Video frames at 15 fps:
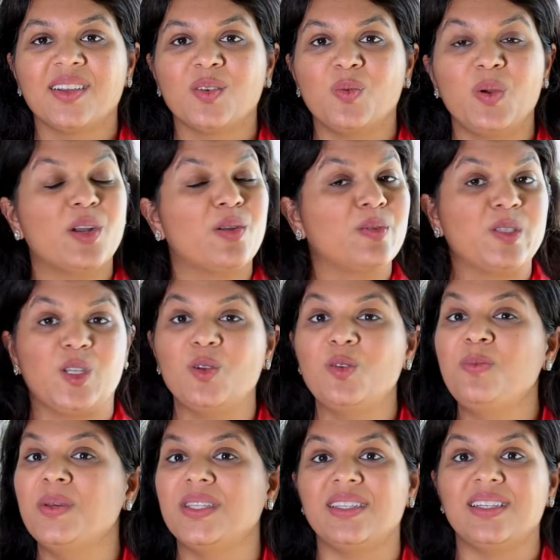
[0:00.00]
We don't do
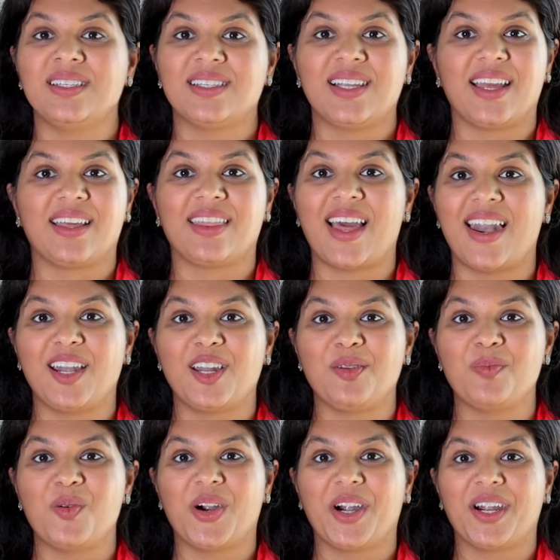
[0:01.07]
business like that
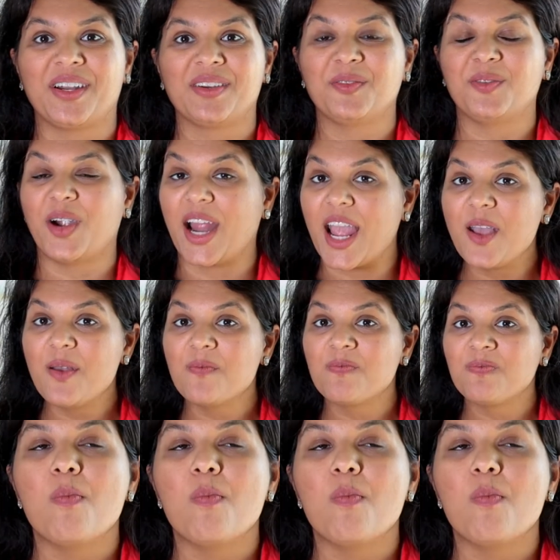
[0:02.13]
anymore, right?